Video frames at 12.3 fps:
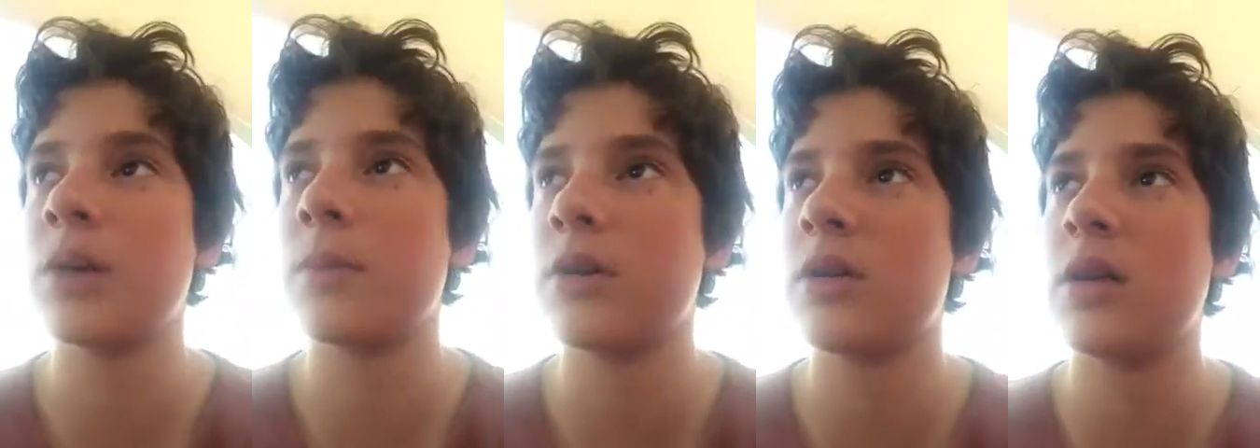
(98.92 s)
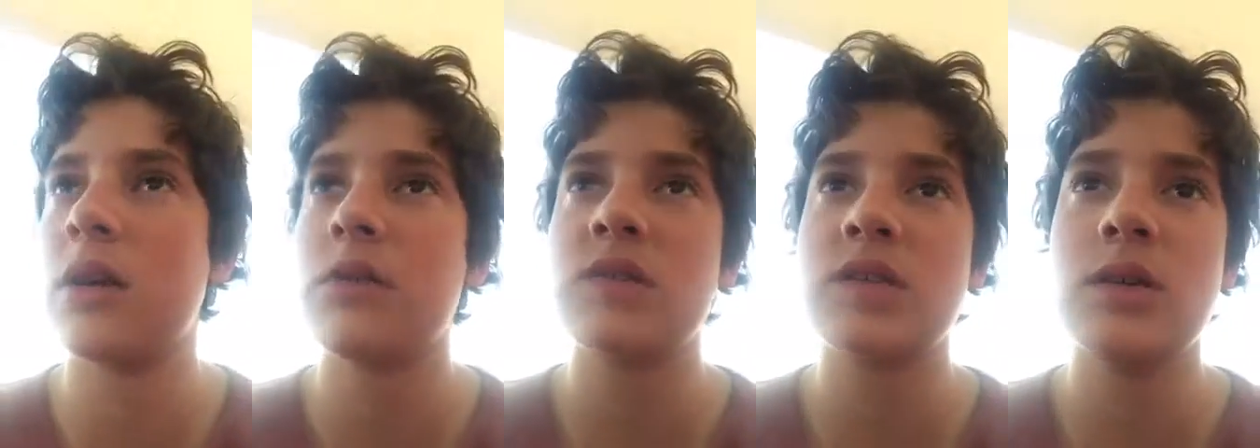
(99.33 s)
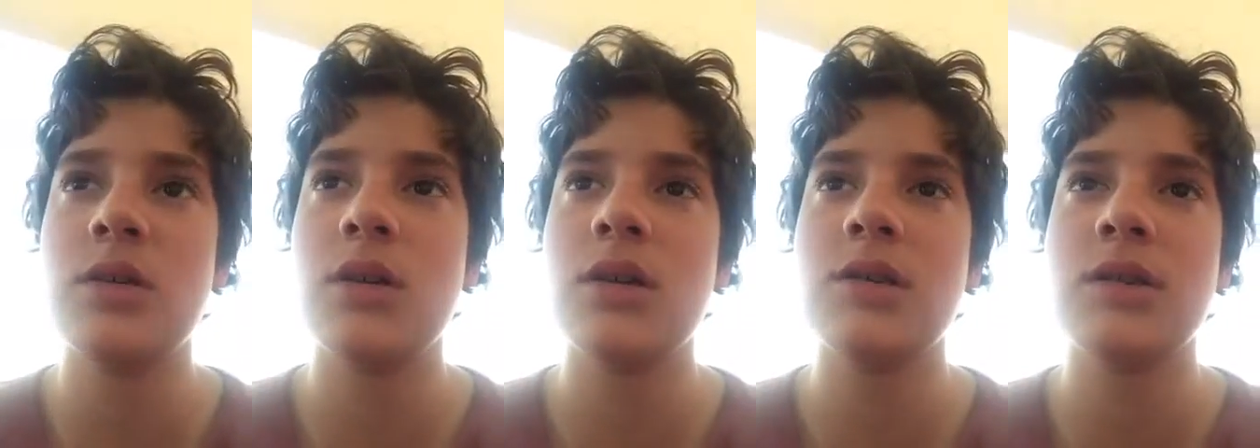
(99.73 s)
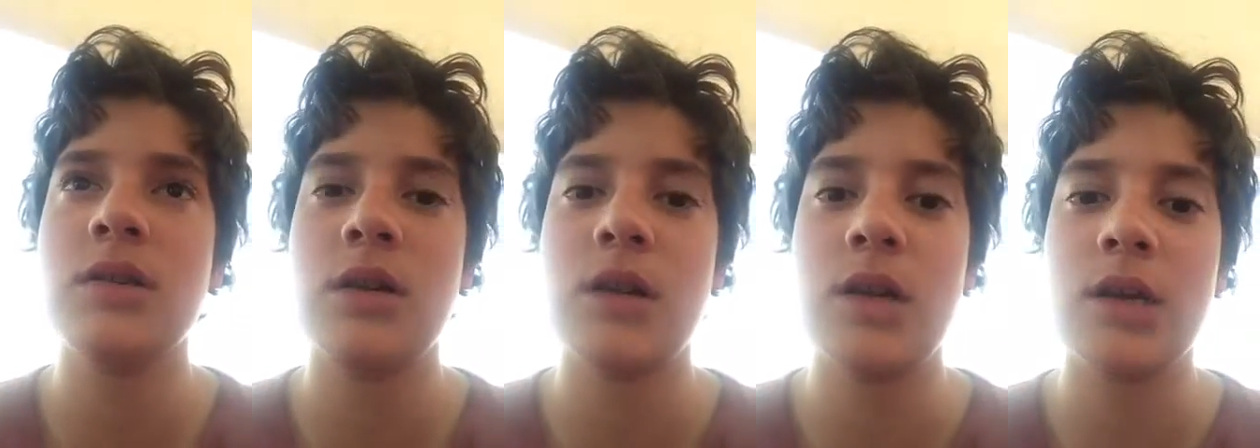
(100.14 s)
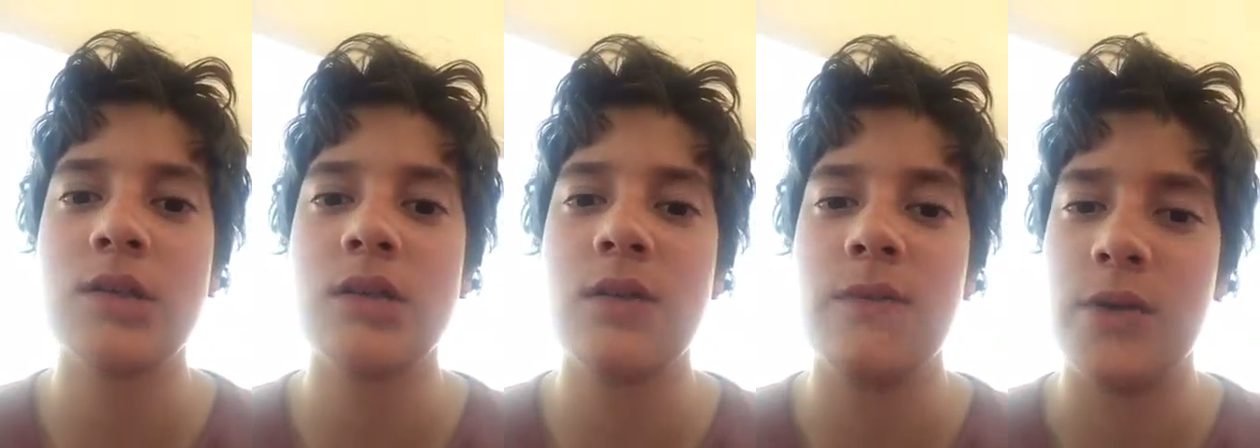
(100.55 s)
like button, and I'll see you guys in the
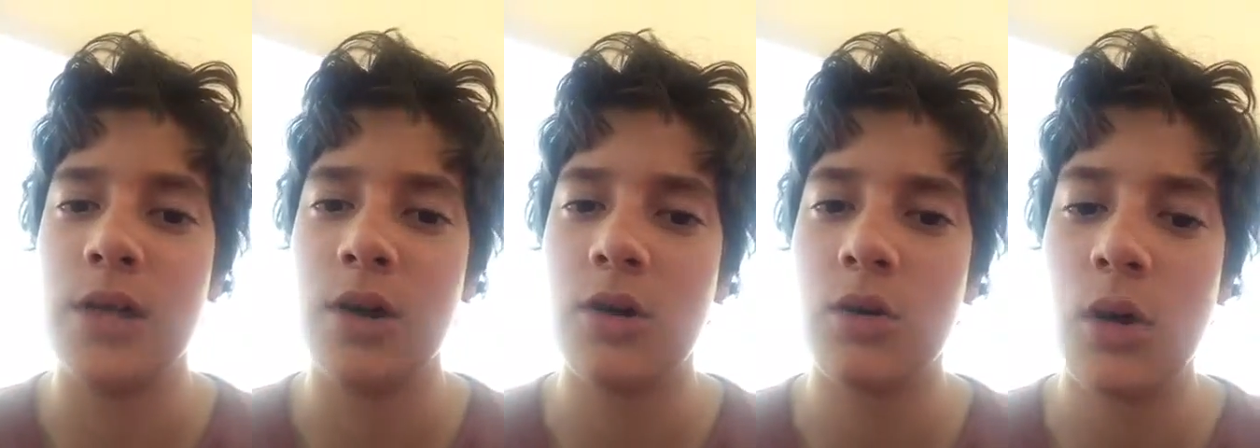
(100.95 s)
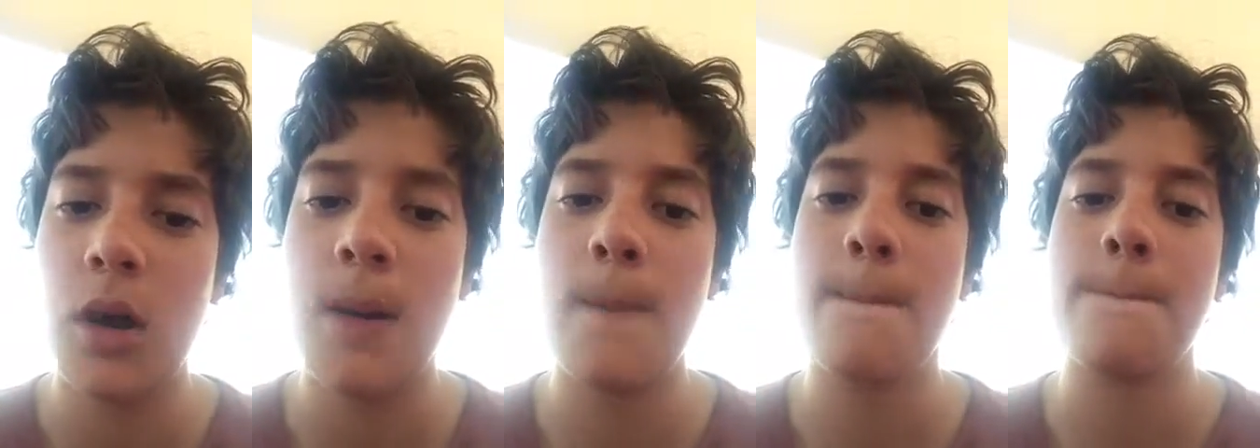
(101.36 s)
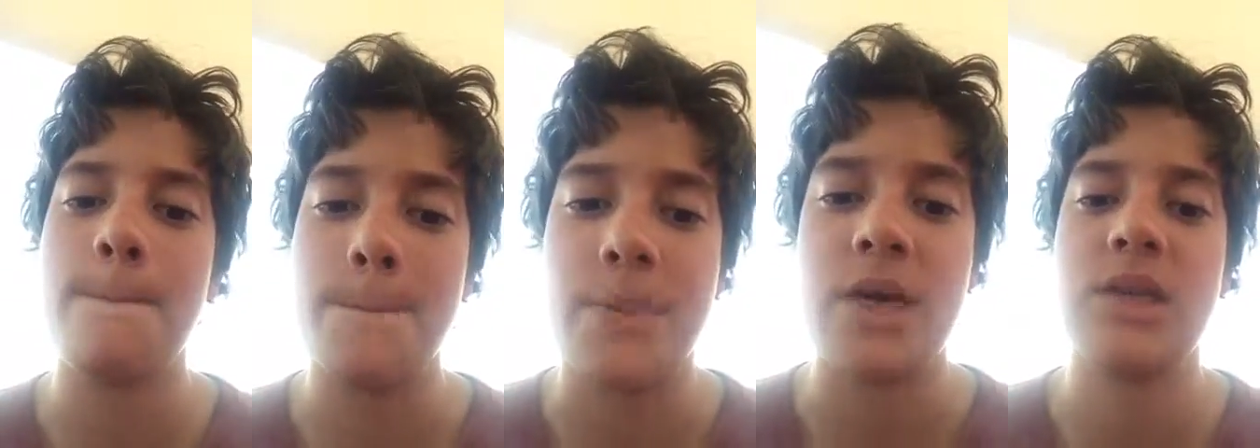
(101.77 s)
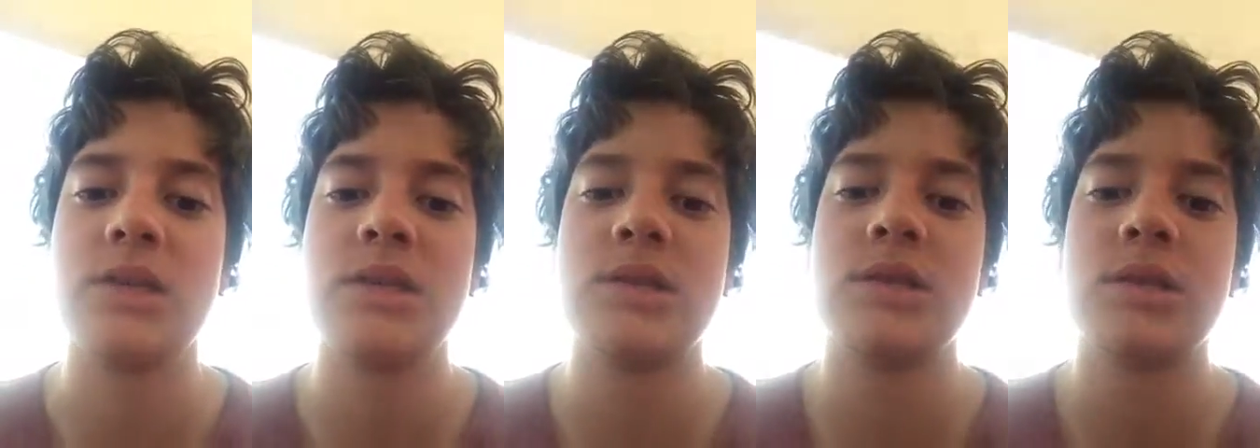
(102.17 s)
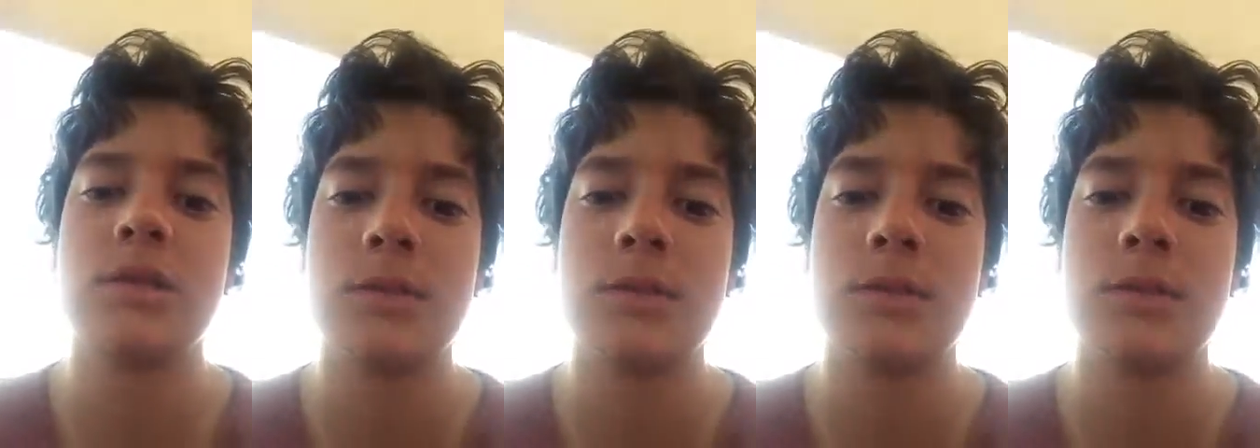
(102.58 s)
next video. Peace.